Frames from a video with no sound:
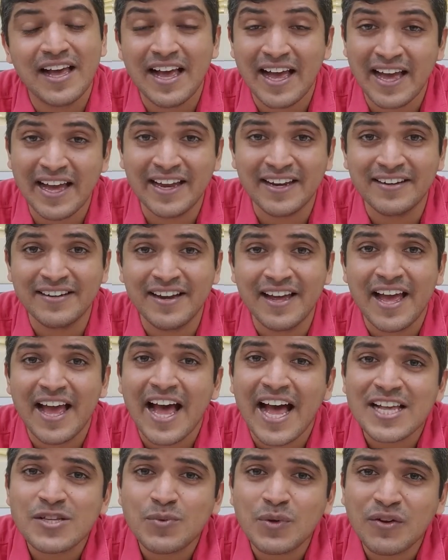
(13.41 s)
and
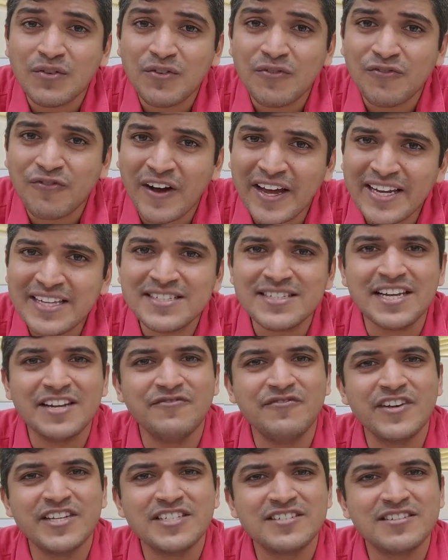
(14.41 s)
as one of the finest
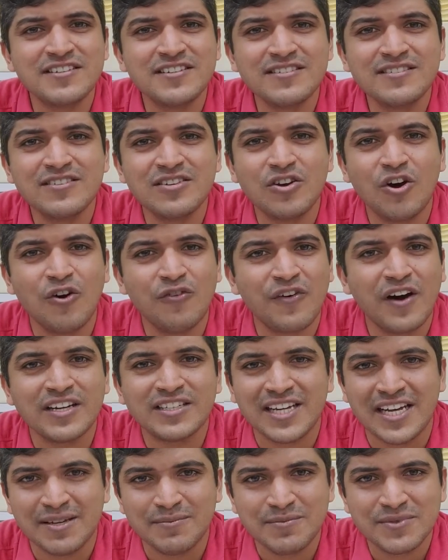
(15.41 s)
investors of our
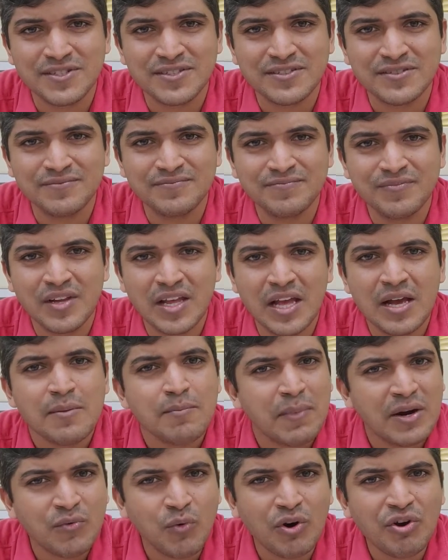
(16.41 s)
times.
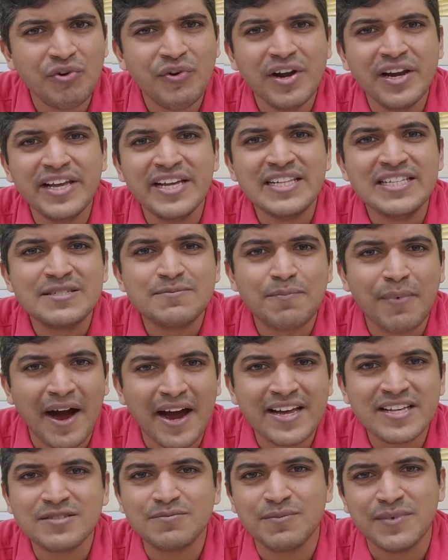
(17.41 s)
But what really
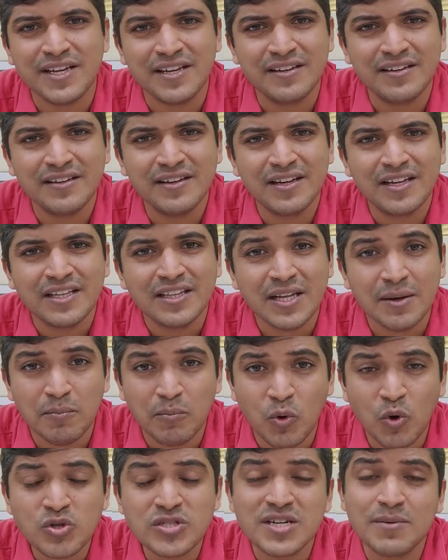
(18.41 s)
inspires me the
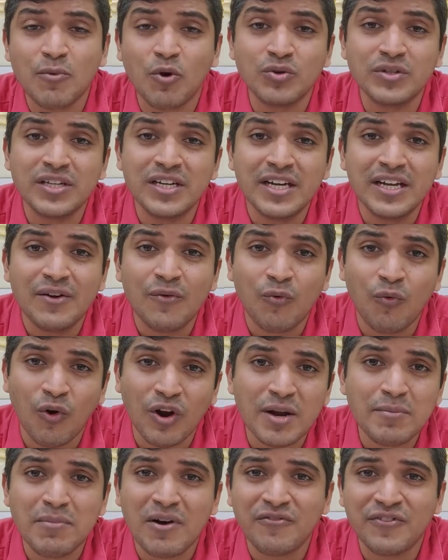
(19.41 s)
most about
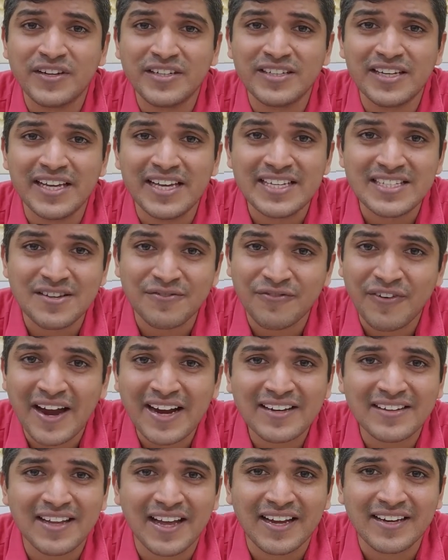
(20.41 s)
Warren Buffett is the
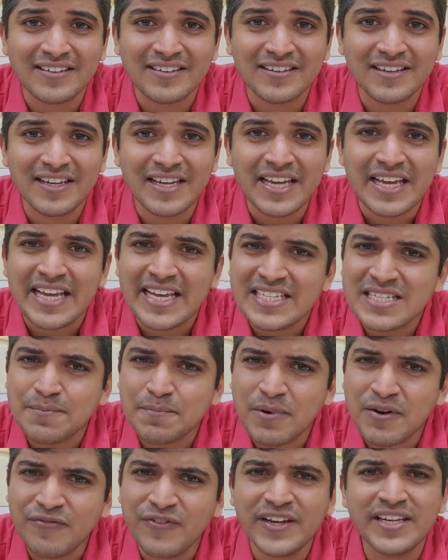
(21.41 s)
fact that he's a
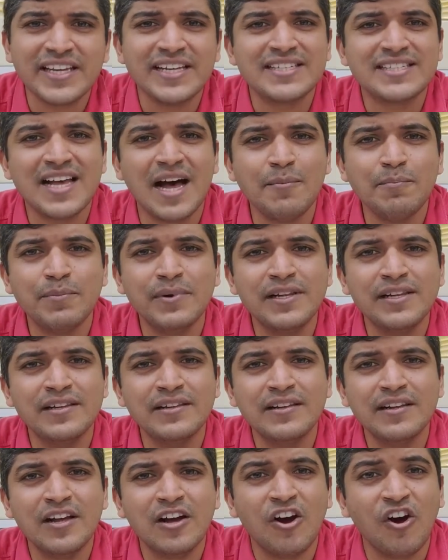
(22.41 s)
perfect example
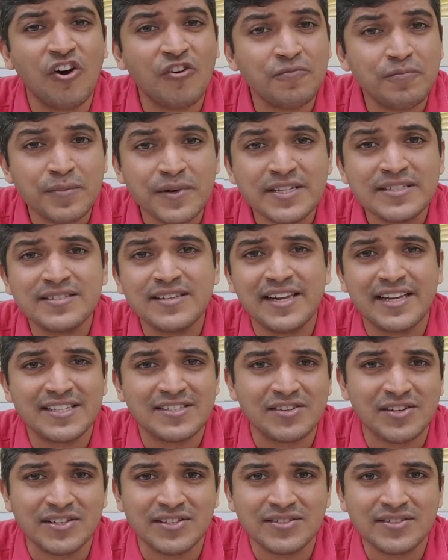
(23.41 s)
of personal
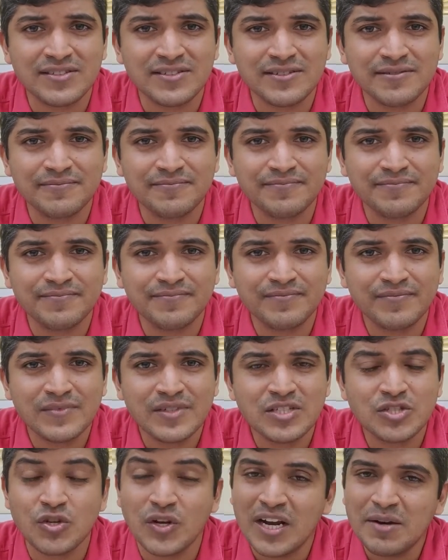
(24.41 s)
excellence.
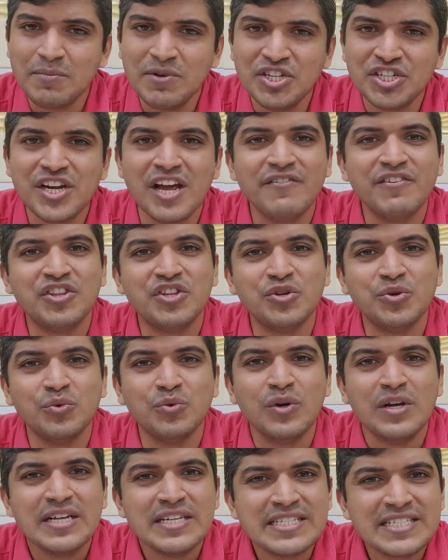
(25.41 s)
So let me share with you
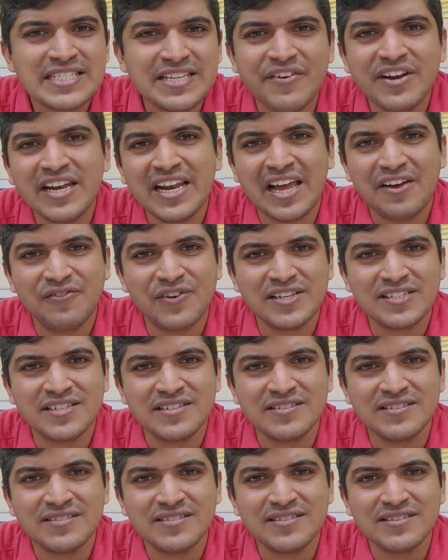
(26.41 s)
7 life
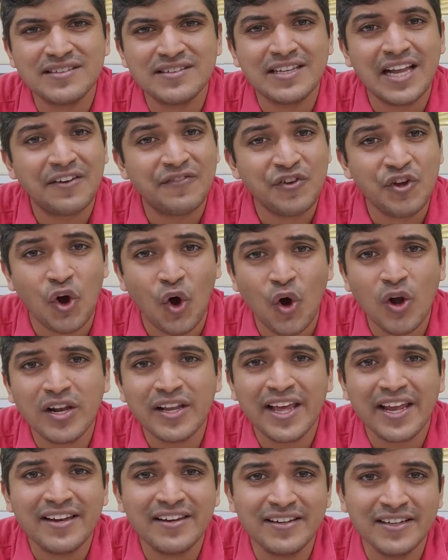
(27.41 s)
lessons that we all
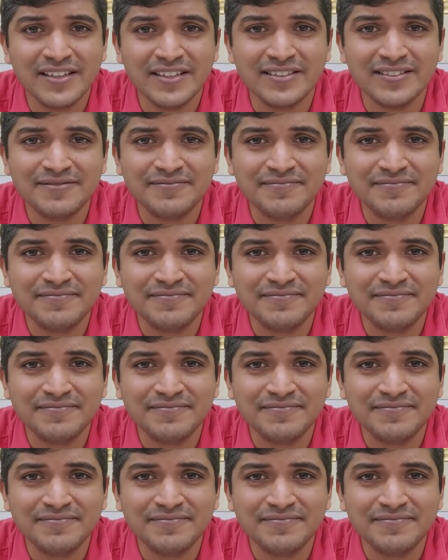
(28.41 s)
can learn